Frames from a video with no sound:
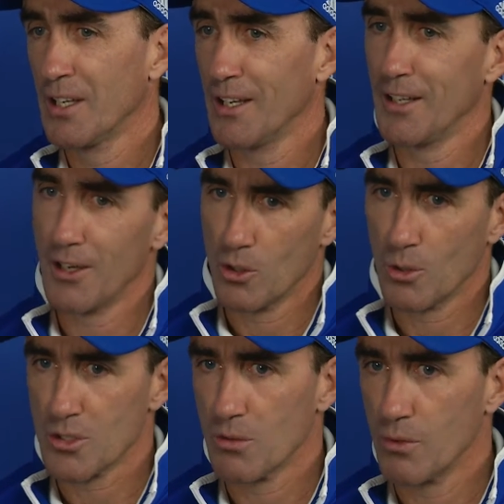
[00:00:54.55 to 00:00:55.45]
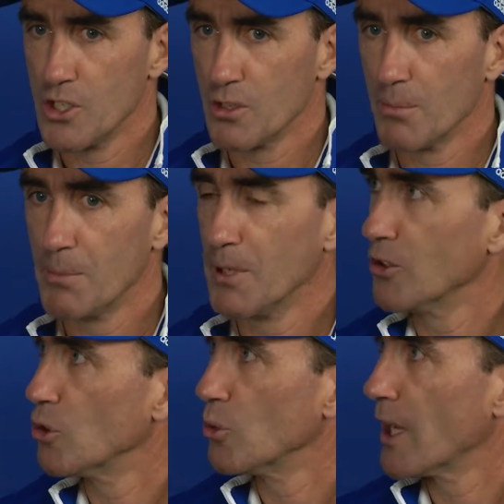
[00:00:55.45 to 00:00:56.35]
And then, of course, the regional meet
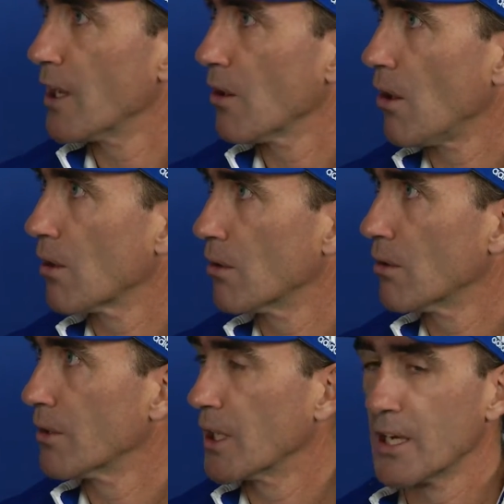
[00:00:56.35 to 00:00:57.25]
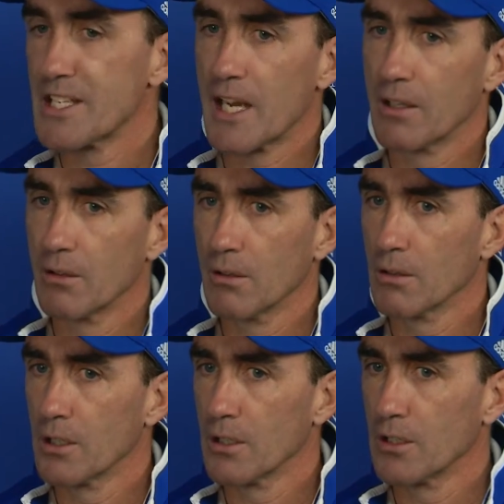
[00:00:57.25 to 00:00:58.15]
being 2K longer, the guys
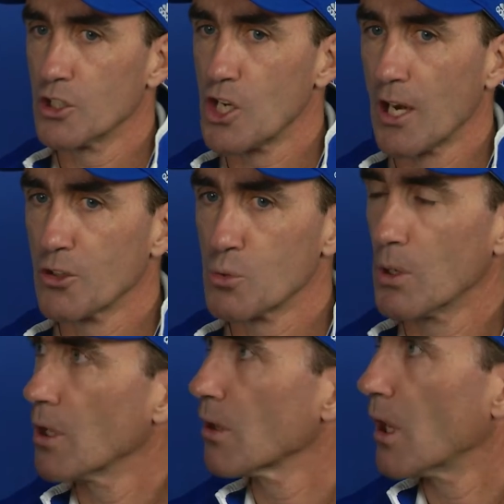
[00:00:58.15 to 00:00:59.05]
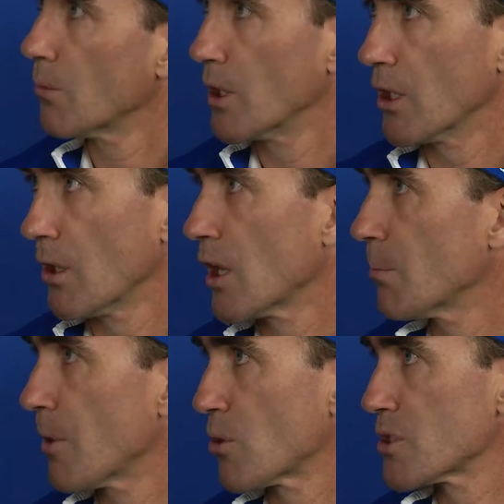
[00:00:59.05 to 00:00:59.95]
handled the challenge well. We had a lot
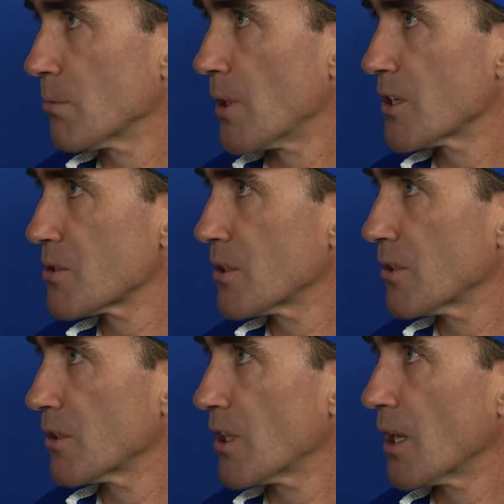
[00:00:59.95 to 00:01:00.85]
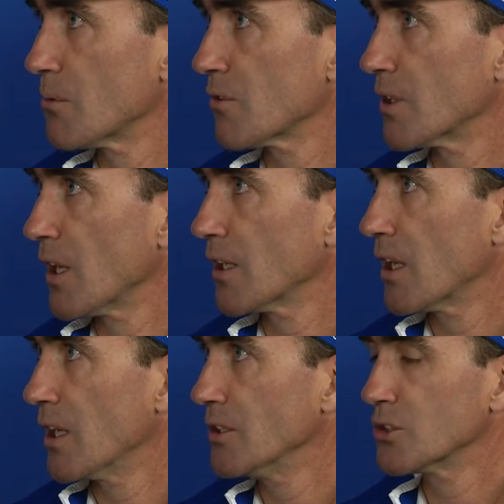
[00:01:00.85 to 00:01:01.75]
of personal best times with
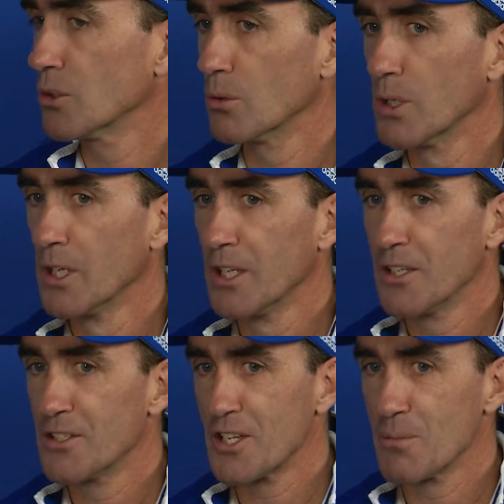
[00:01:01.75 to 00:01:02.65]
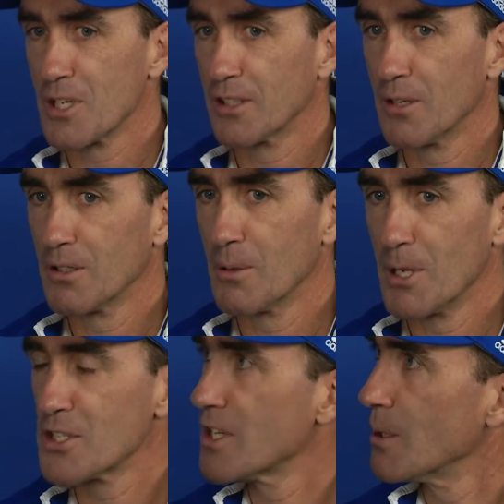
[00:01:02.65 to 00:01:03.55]
10K, so it seems like the
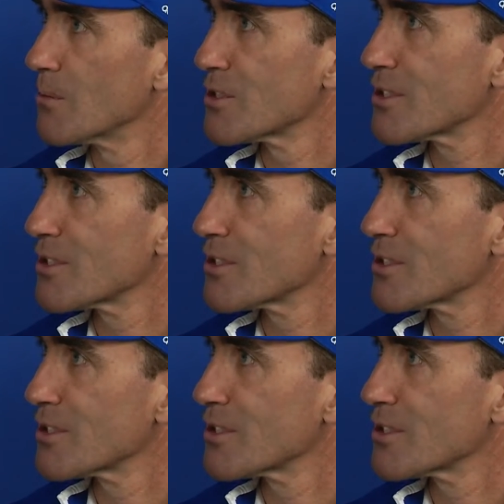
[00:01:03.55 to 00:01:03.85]
men's team